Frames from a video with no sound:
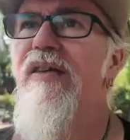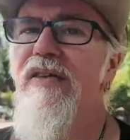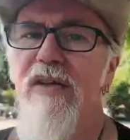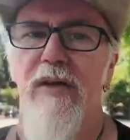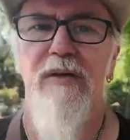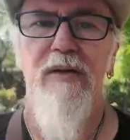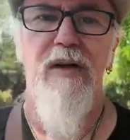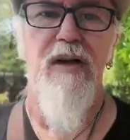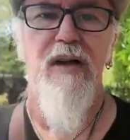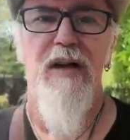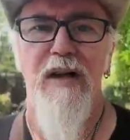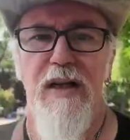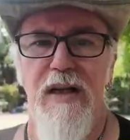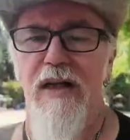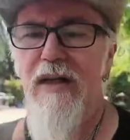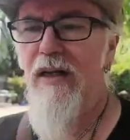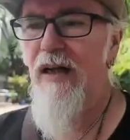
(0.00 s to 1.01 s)
So
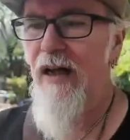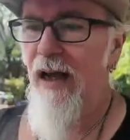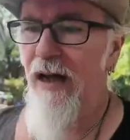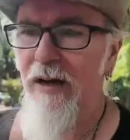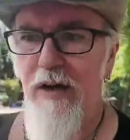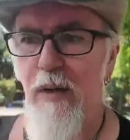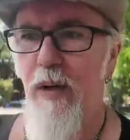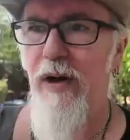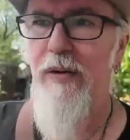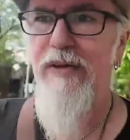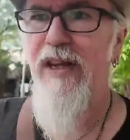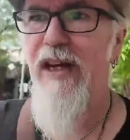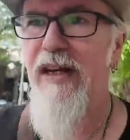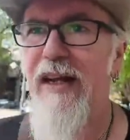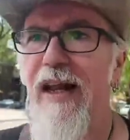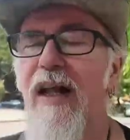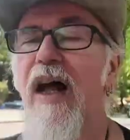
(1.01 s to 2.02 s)
I don't know why I was
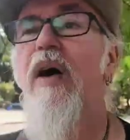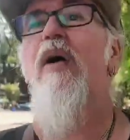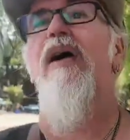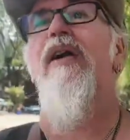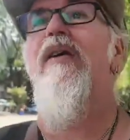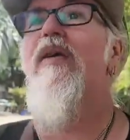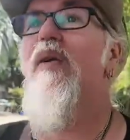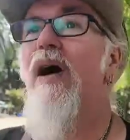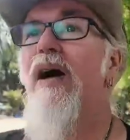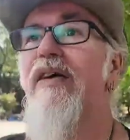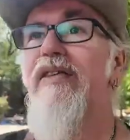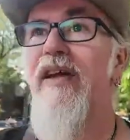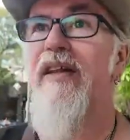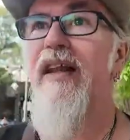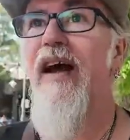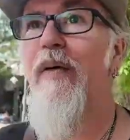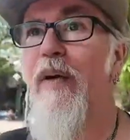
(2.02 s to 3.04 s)
that. Oh, I know why I
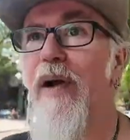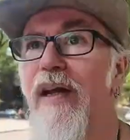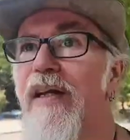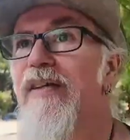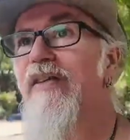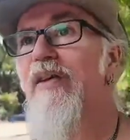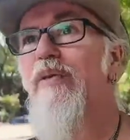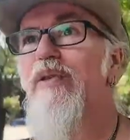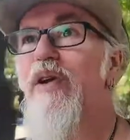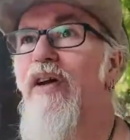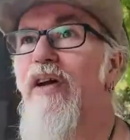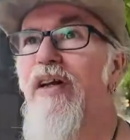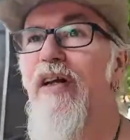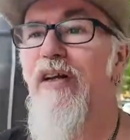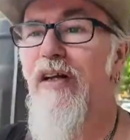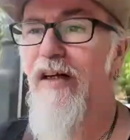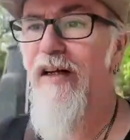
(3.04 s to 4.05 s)
said that way because I was going
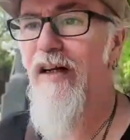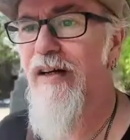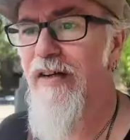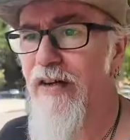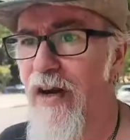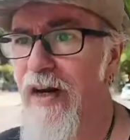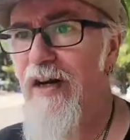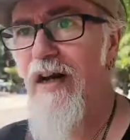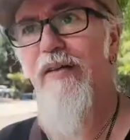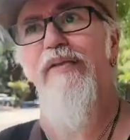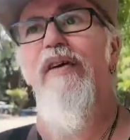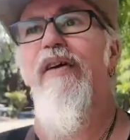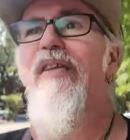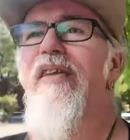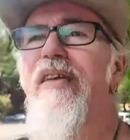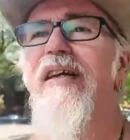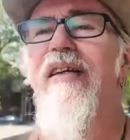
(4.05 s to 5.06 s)
to sign off
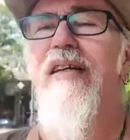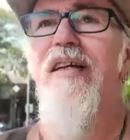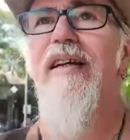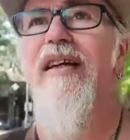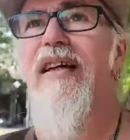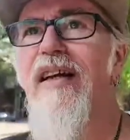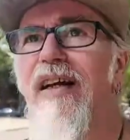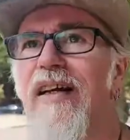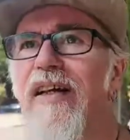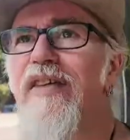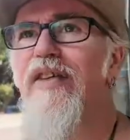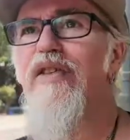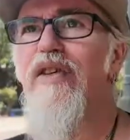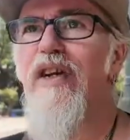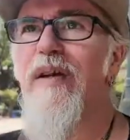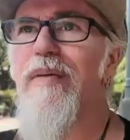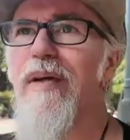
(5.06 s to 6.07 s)
on the the
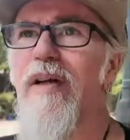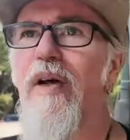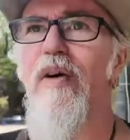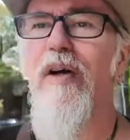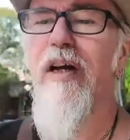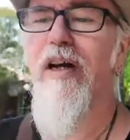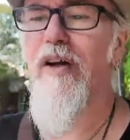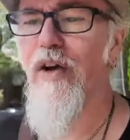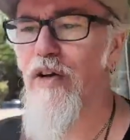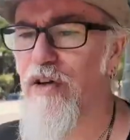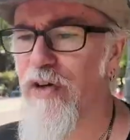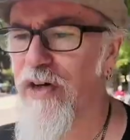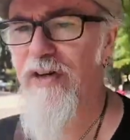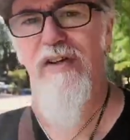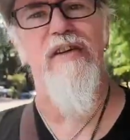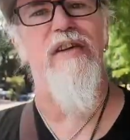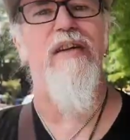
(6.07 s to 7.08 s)
stream and go get
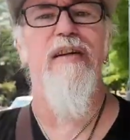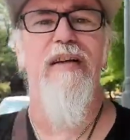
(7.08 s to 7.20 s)
groceries.